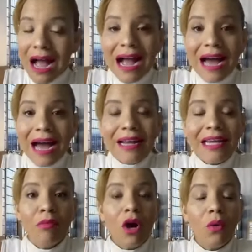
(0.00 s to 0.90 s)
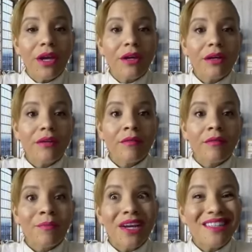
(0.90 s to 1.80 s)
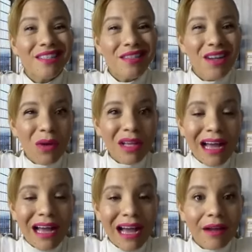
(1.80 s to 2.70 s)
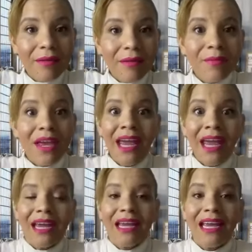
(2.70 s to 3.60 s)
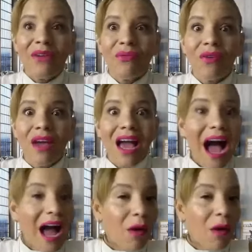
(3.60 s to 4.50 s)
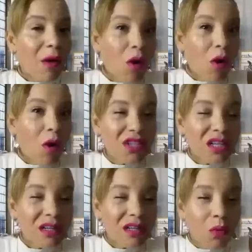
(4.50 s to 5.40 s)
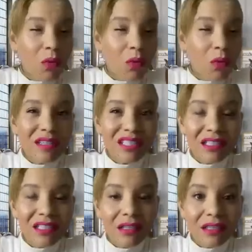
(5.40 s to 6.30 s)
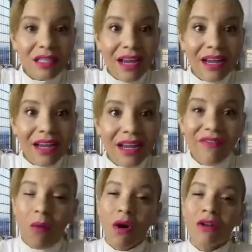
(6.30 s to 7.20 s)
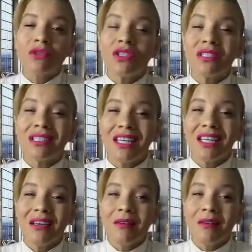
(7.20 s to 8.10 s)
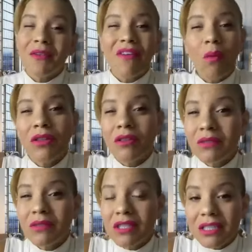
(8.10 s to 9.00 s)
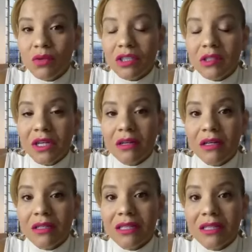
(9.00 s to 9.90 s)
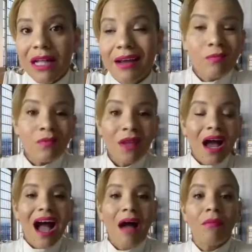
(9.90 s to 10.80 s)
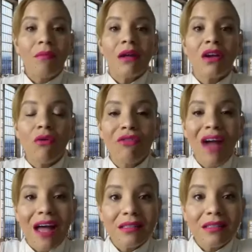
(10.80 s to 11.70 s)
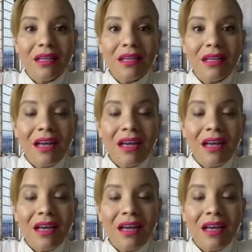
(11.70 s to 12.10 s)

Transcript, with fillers: I got to keep going it's knowing that, hey, if I want them to look what success looks like, if I want them to see, if I want them to see what speed looks like, I'm gonna go fast.